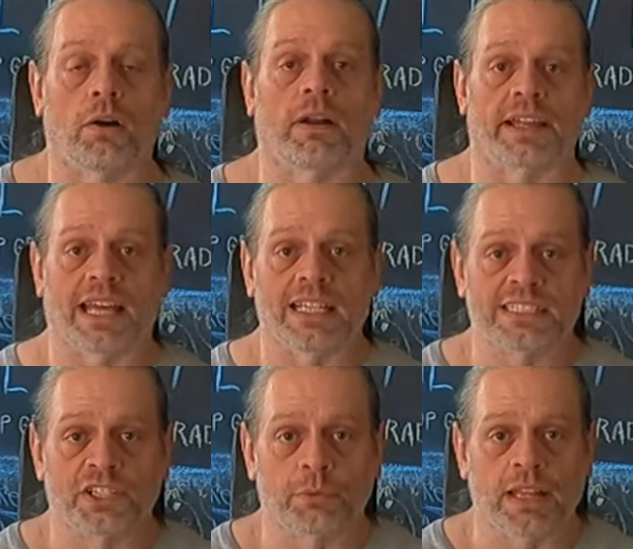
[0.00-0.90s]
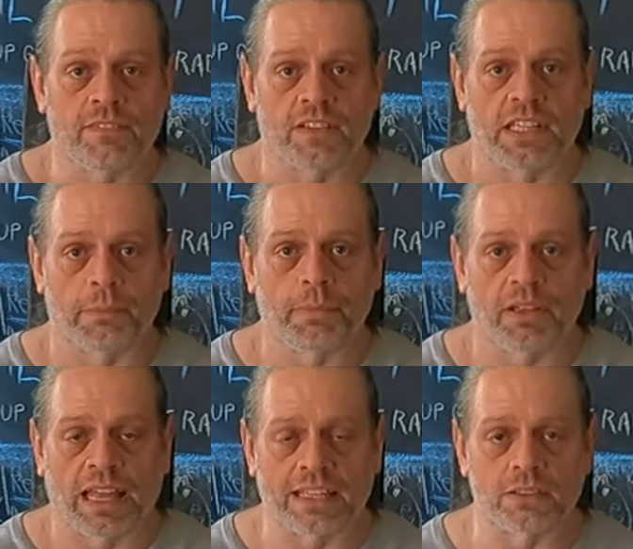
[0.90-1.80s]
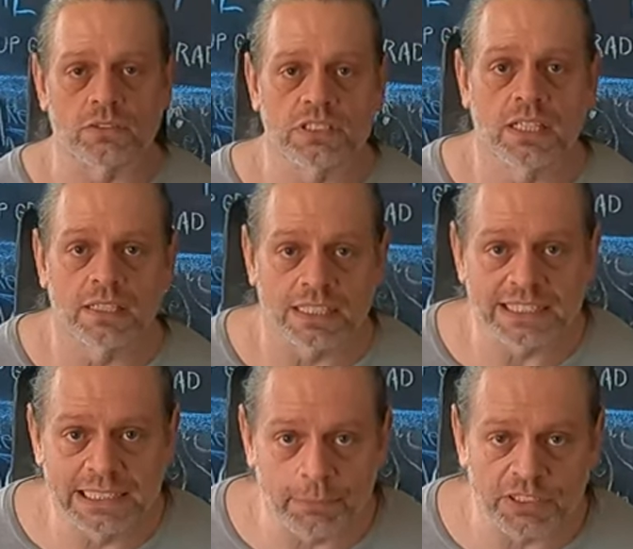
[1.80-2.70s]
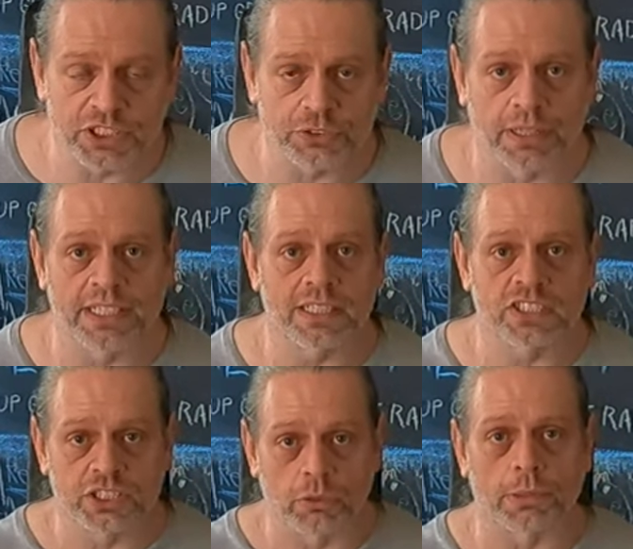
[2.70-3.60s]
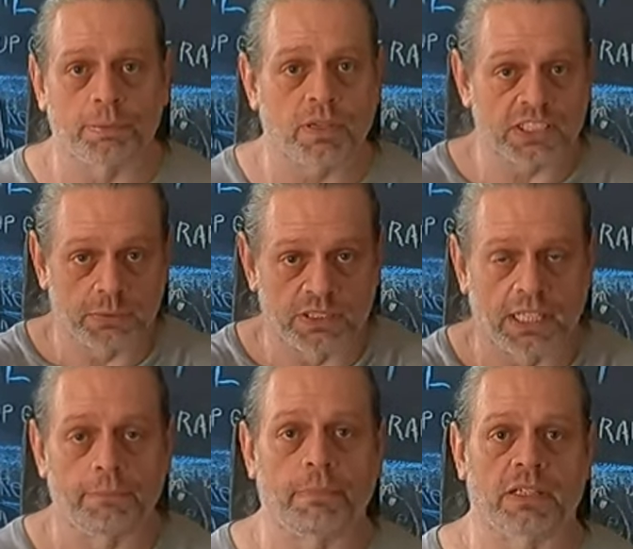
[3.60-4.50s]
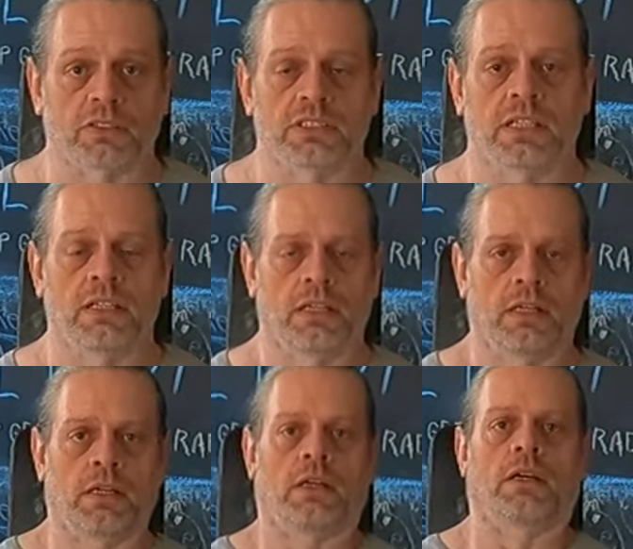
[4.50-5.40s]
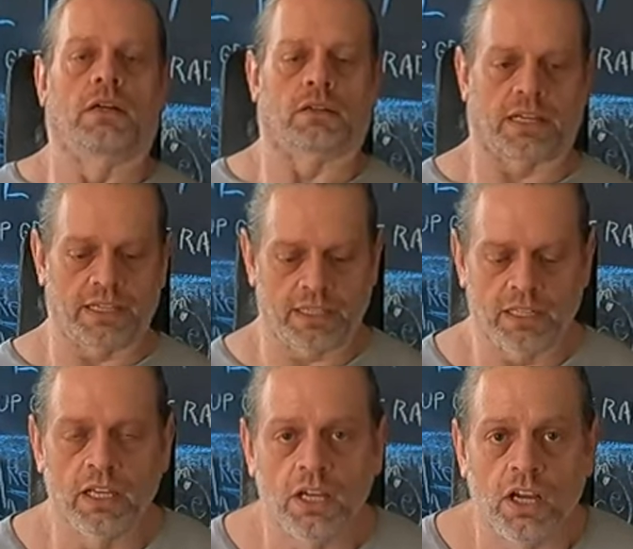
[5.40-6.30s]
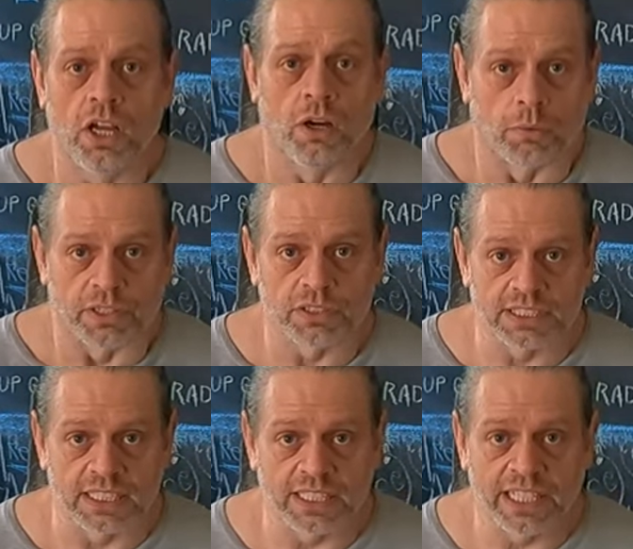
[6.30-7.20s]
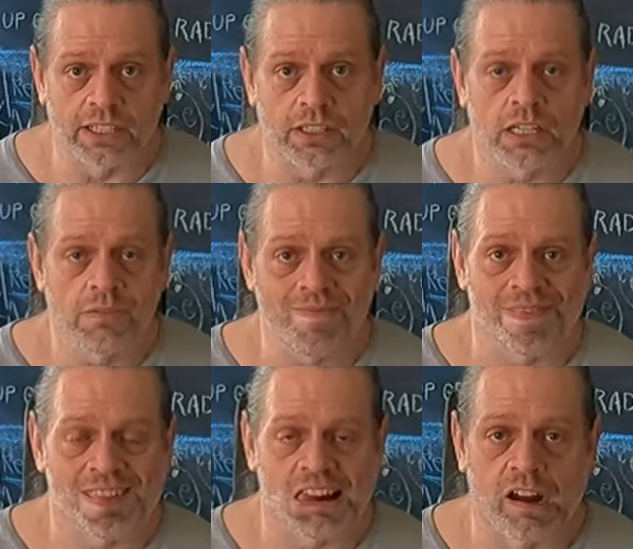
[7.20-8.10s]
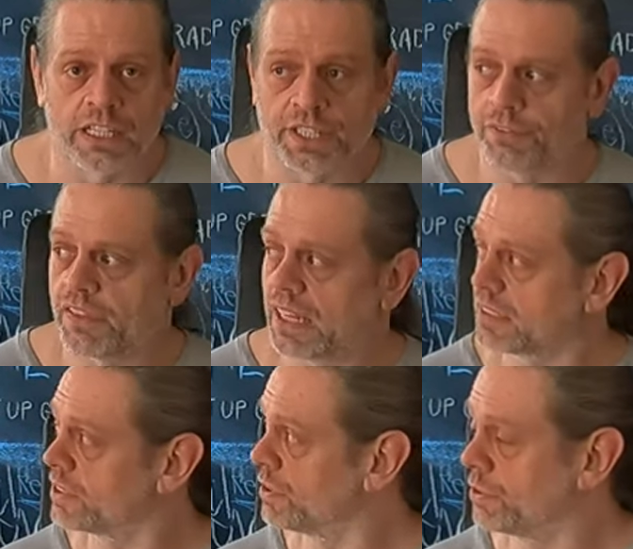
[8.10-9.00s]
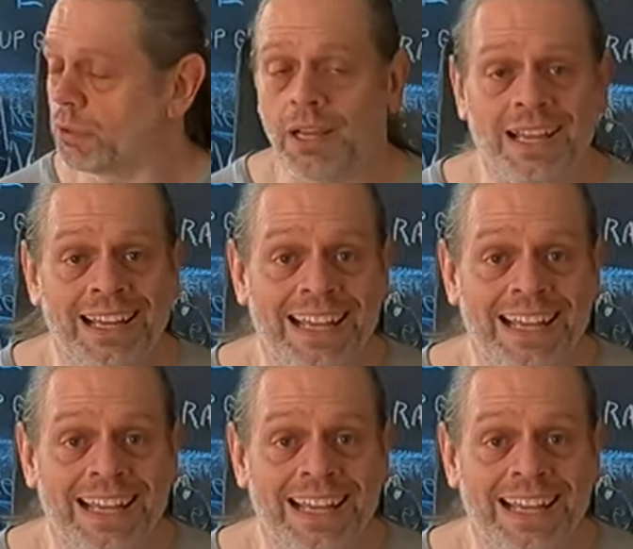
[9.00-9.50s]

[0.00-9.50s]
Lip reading: All right, guys, here we have the dumbbell handles. Let's demonstrate a shoulder press with dumbbells. Okay? When you're sitting here, you've got to